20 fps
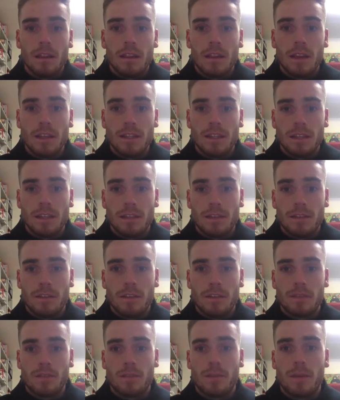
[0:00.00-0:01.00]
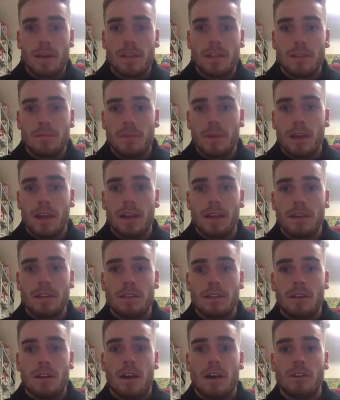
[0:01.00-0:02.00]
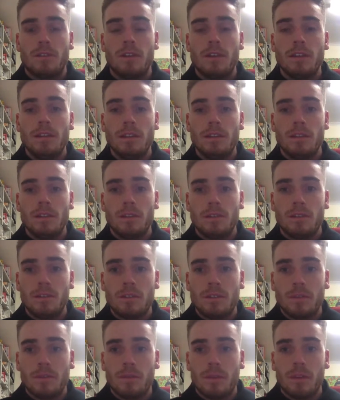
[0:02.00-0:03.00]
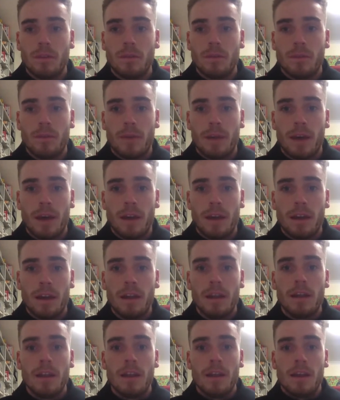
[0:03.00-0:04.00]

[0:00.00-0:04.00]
These activities took place in pairs. I directed the students to work with a partner,